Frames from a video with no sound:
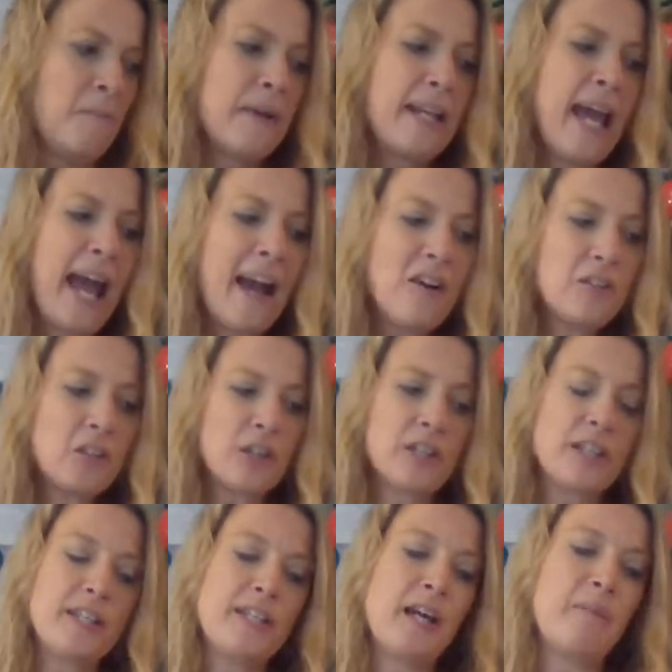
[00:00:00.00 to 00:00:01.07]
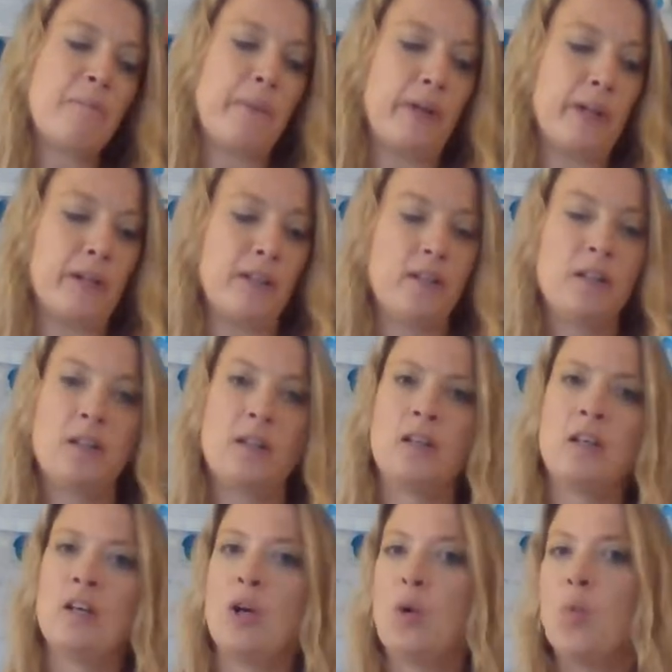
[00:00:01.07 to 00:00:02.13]
But how could a number
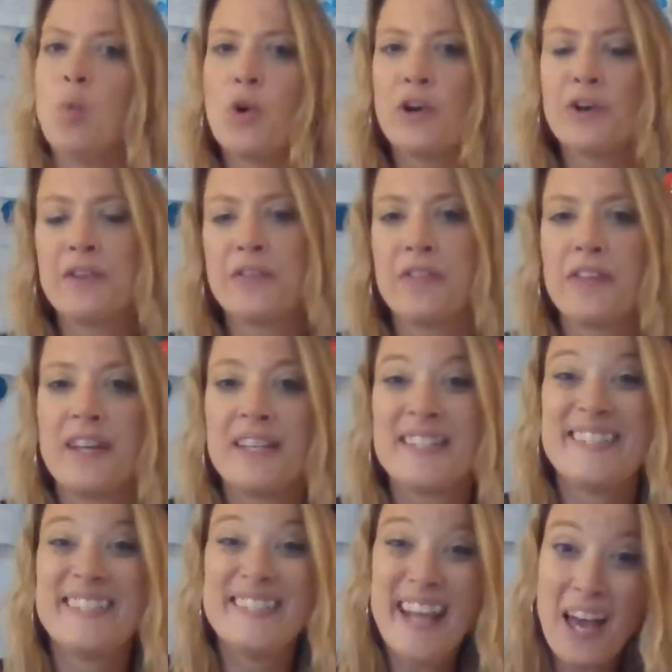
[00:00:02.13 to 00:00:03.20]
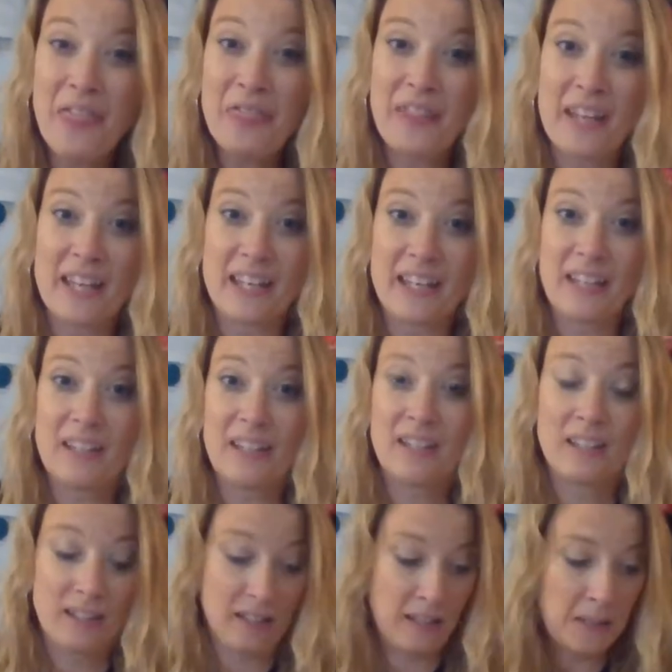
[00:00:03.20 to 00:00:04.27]
worth nothing
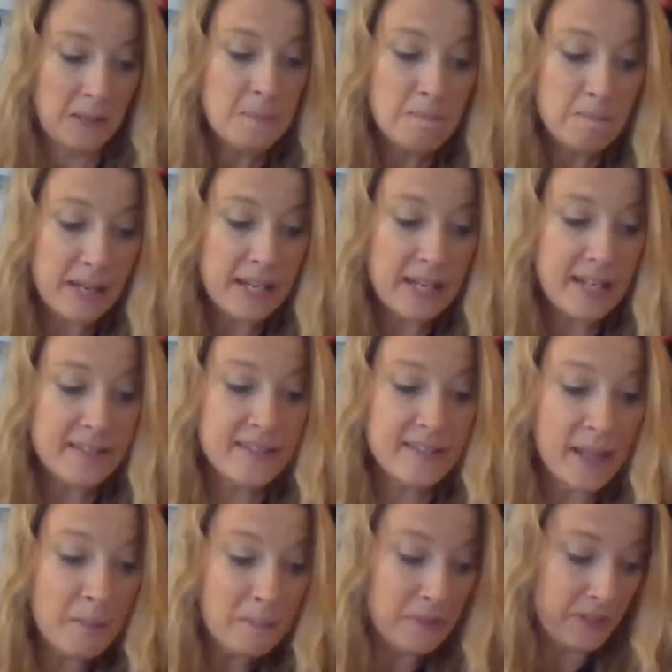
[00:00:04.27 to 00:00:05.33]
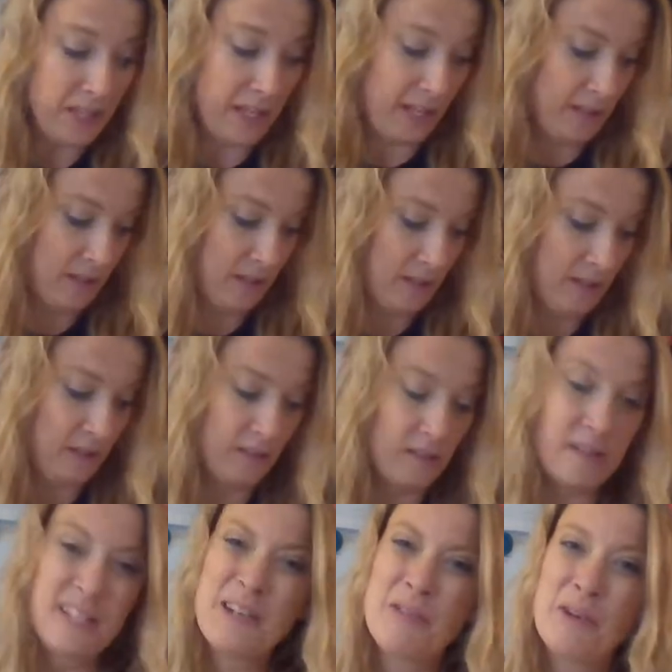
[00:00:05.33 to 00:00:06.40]
be something?
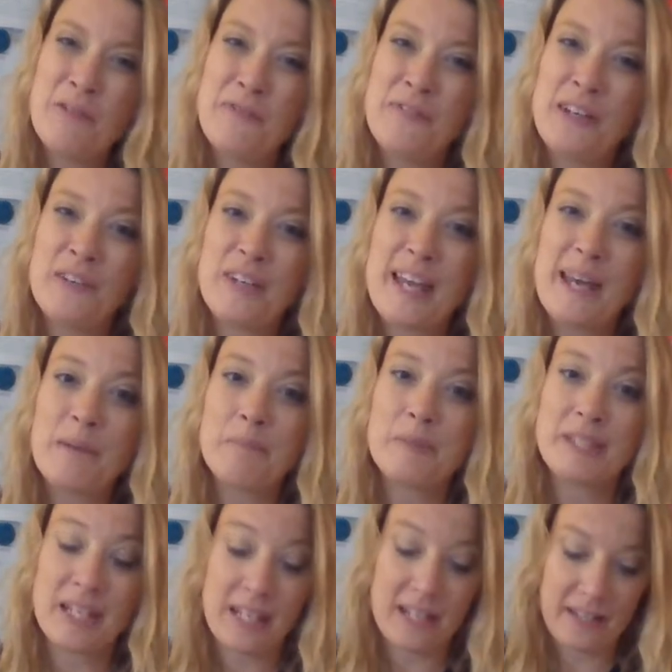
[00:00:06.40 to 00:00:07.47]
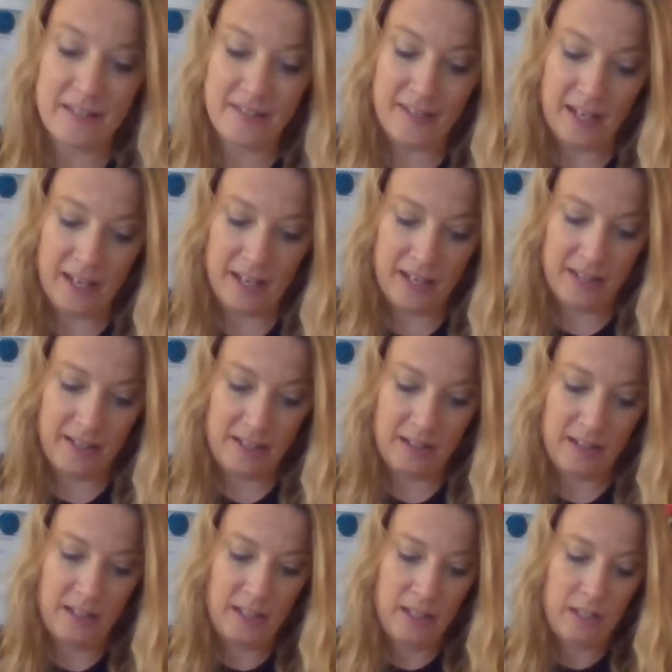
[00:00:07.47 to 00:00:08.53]
Zero felt empty inside.
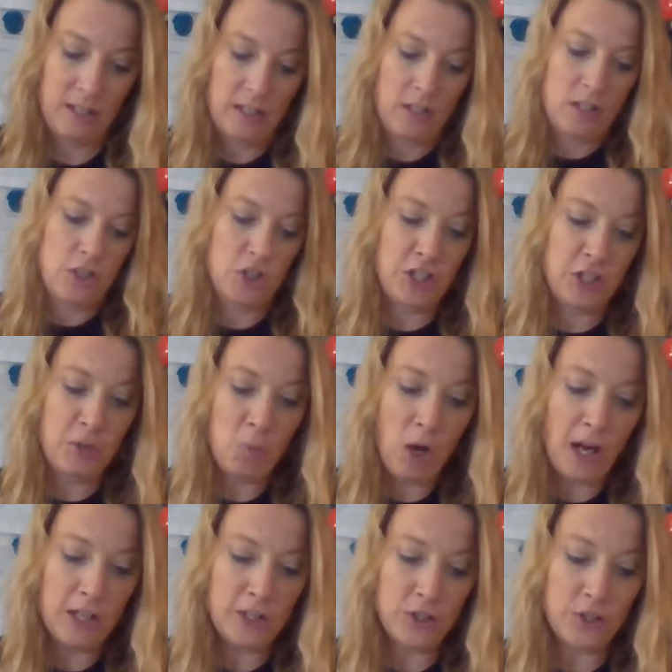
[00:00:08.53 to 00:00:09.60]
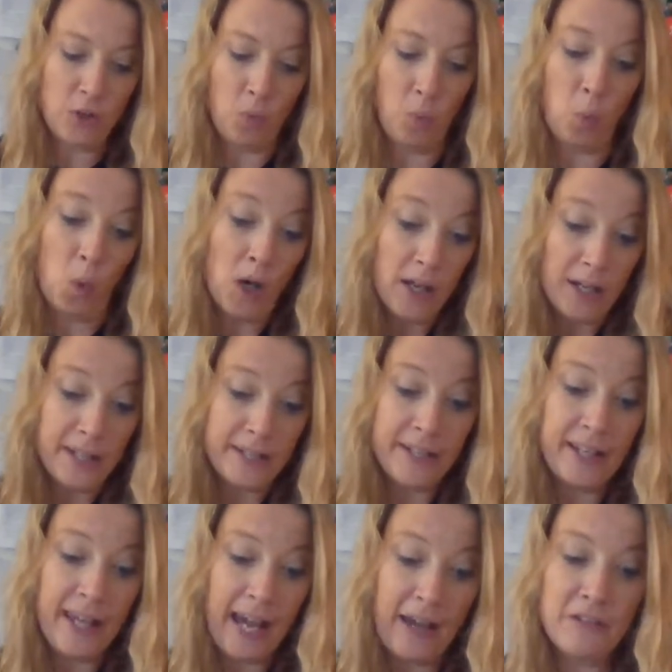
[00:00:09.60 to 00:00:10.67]
She watched
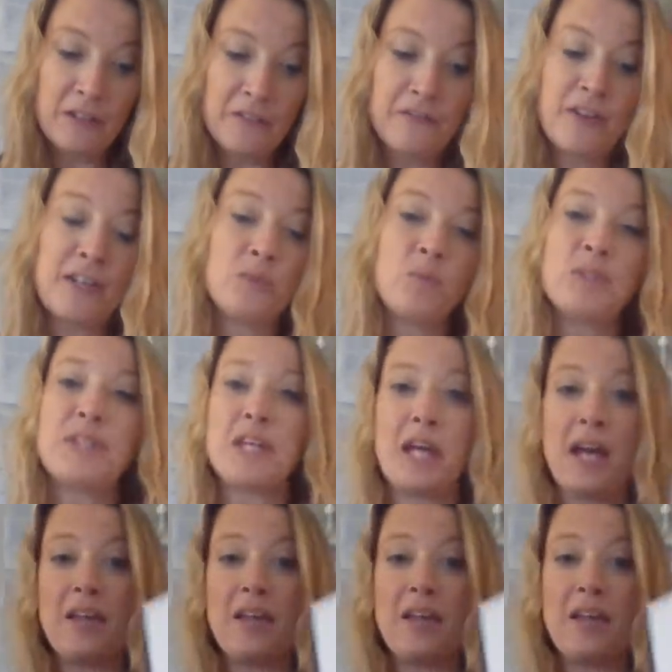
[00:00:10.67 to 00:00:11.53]
one having fun with the